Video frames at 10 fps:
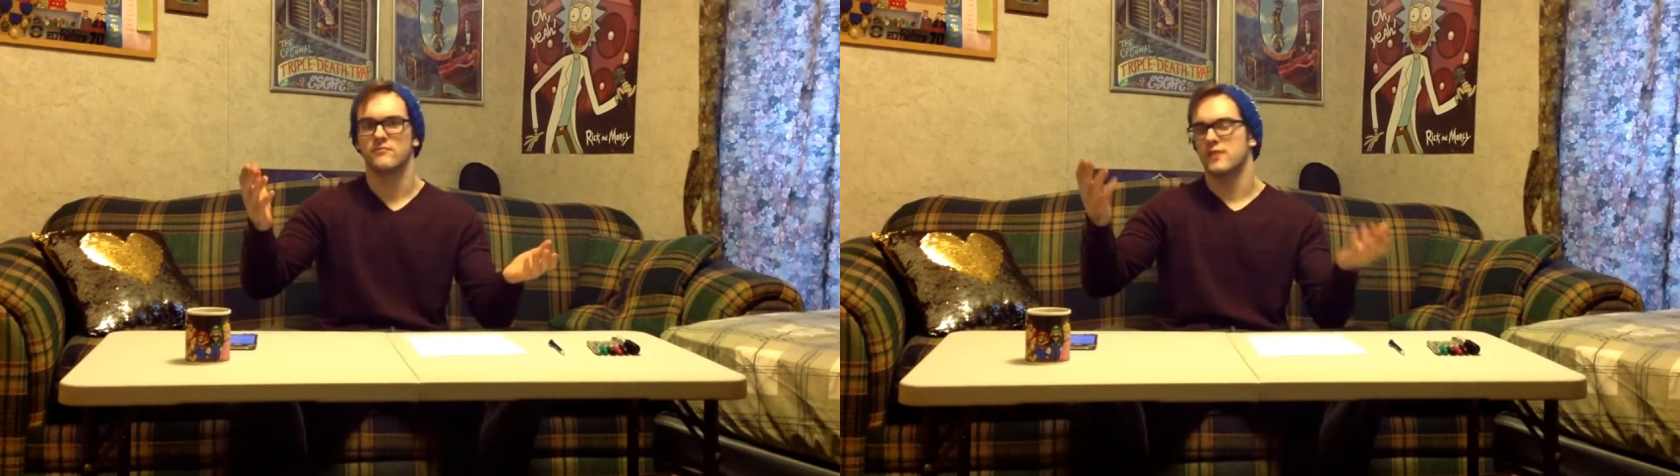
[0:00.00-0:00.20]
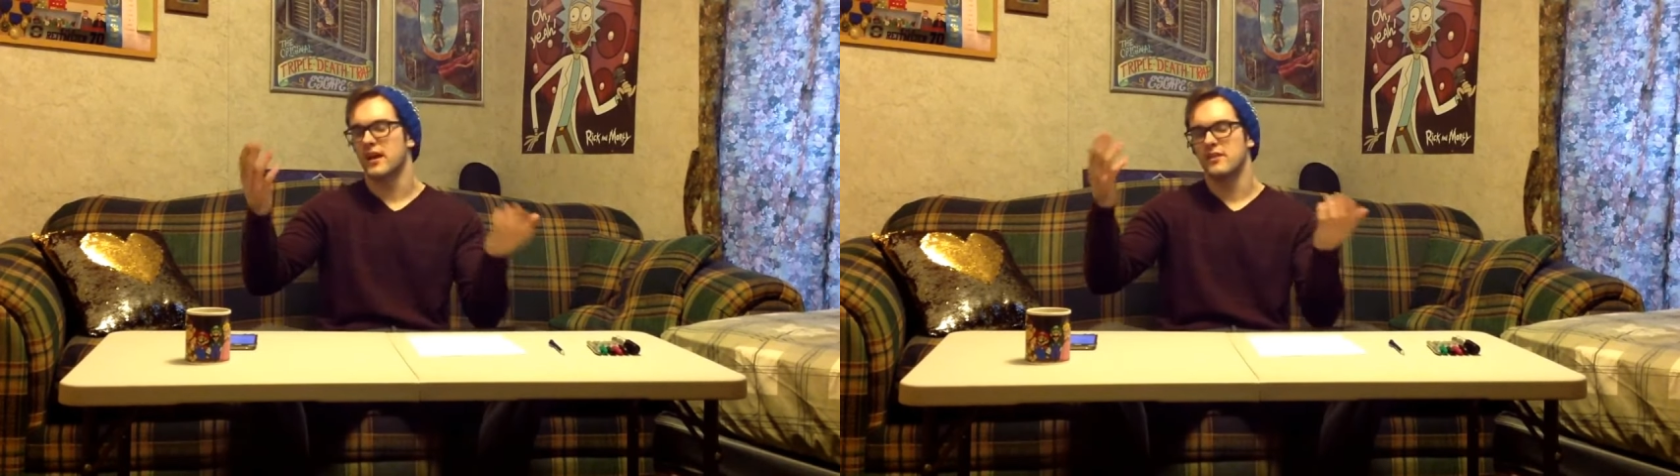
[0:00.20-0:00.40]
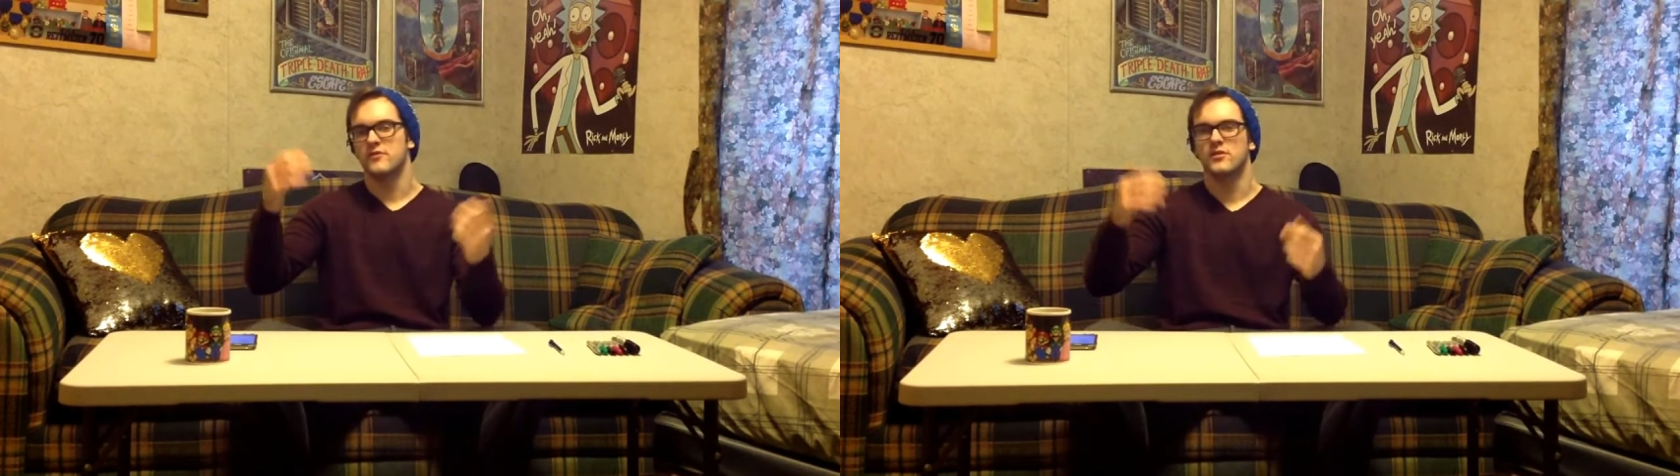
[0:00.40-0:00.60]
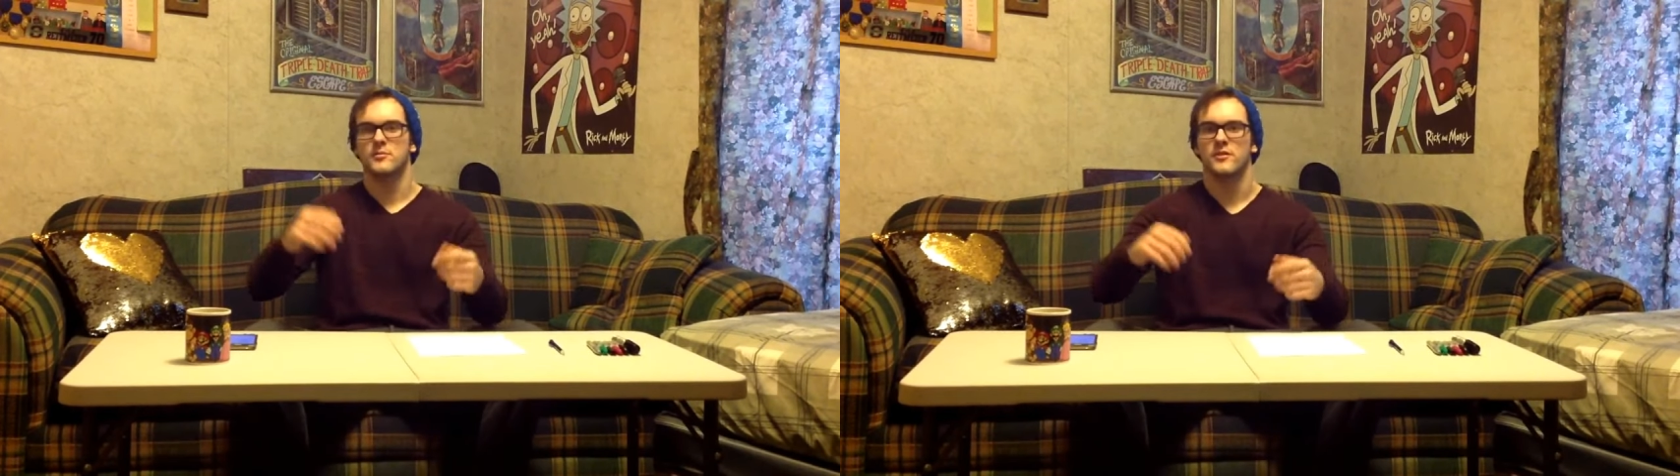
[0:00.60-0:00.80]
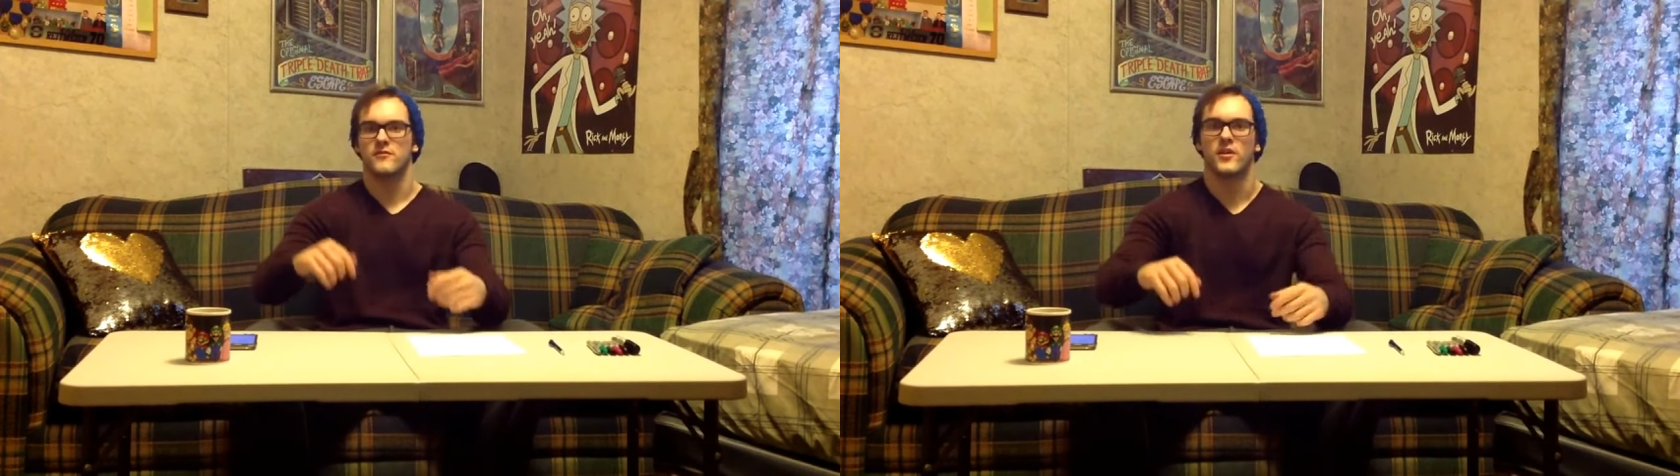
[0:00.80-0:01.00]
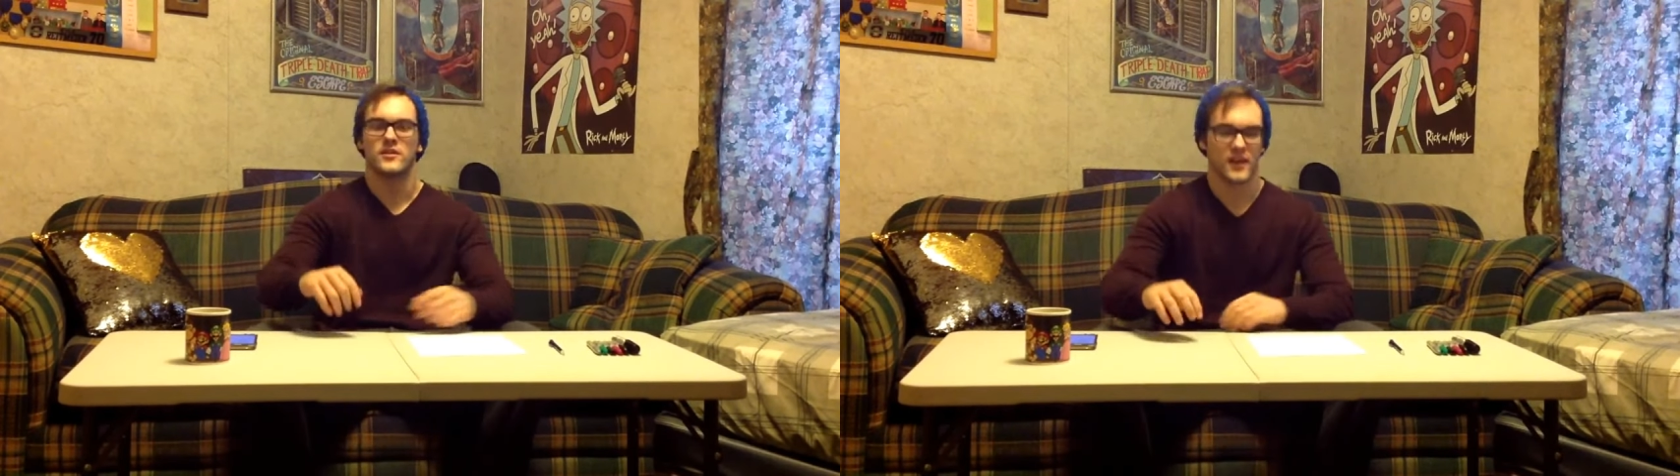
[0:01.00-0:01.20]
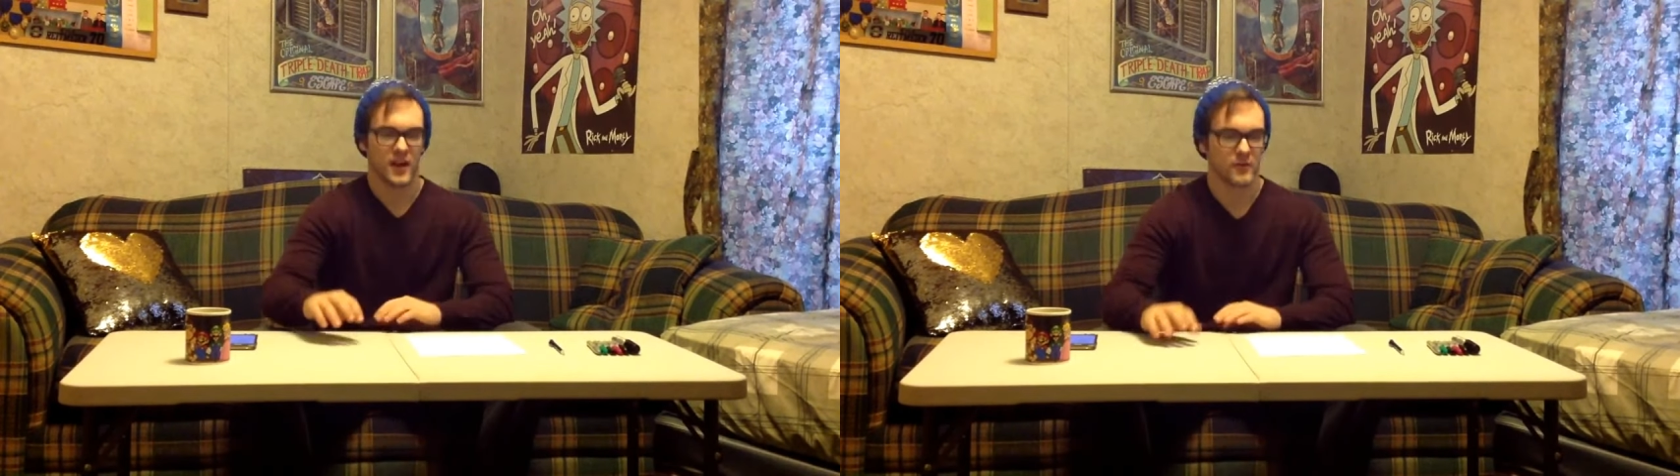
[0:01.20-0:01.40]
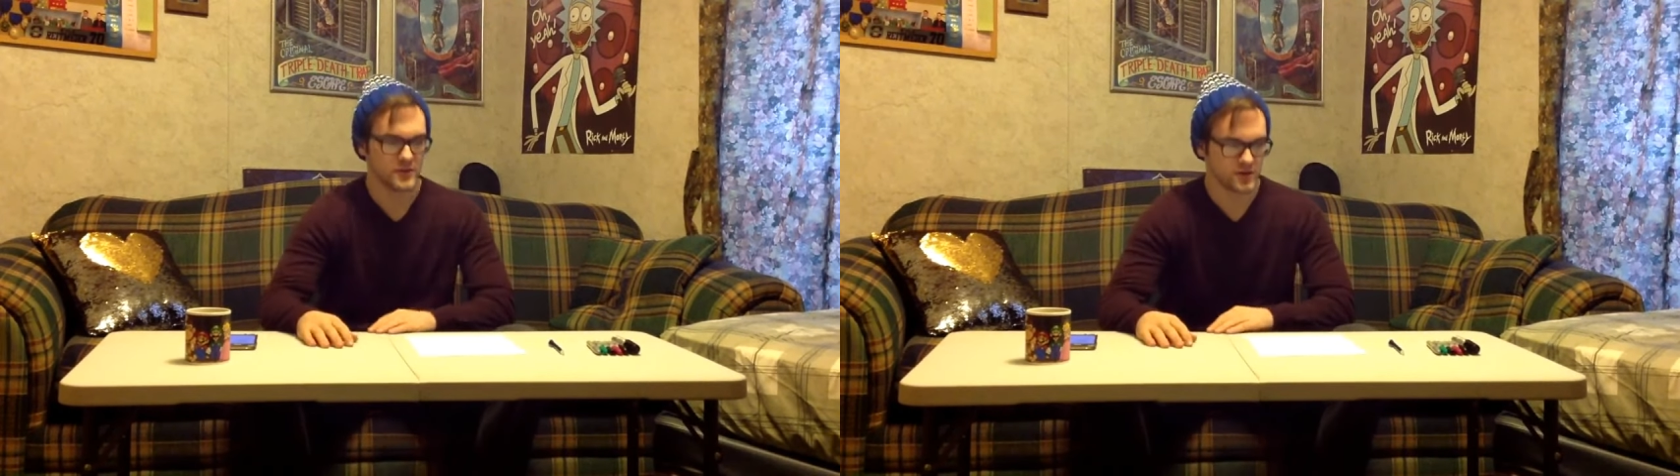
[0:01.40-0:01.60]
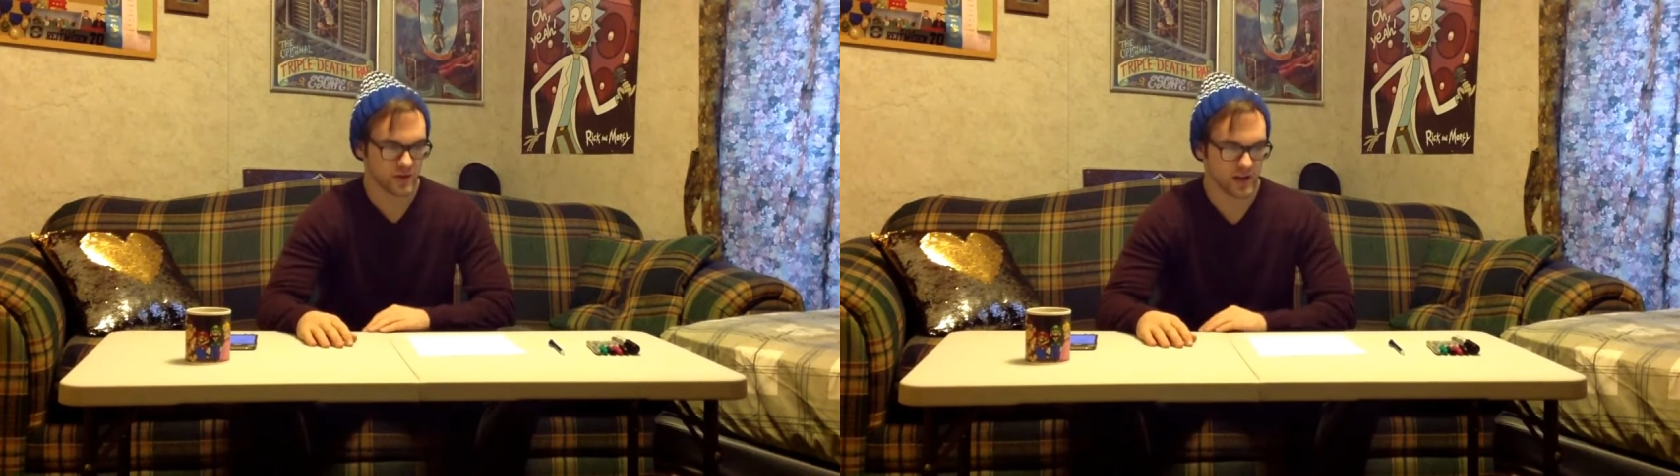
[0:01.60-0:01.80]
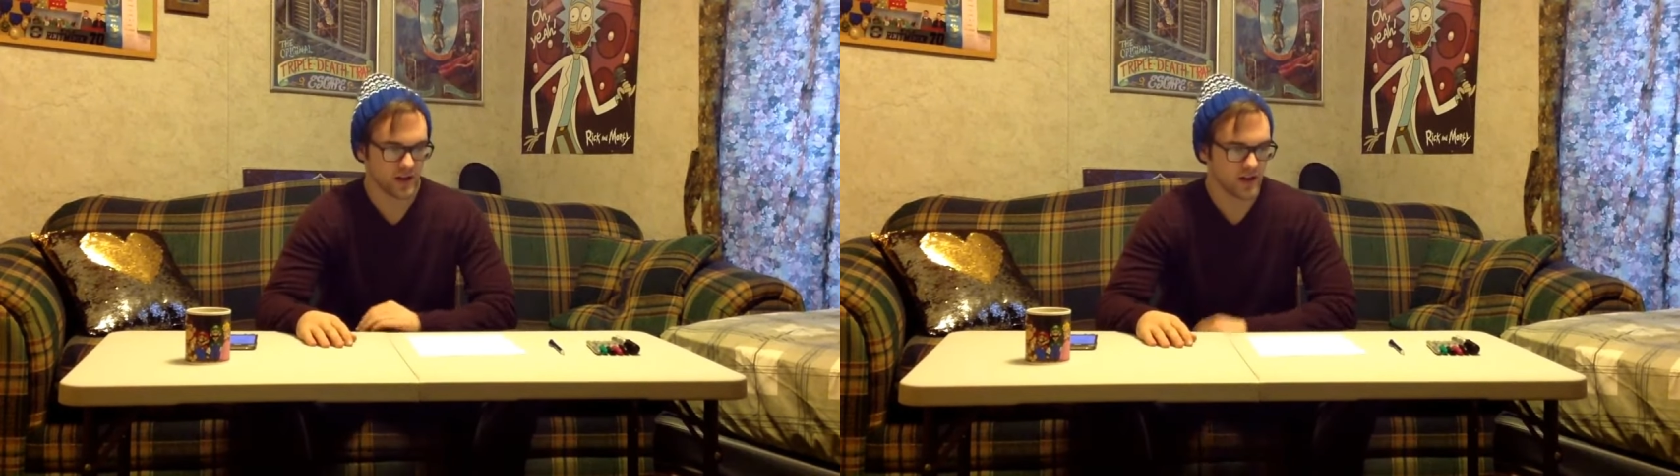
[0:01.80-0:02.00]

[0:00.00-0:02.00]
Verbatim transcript: kind of a little bit fun that I would enjoy.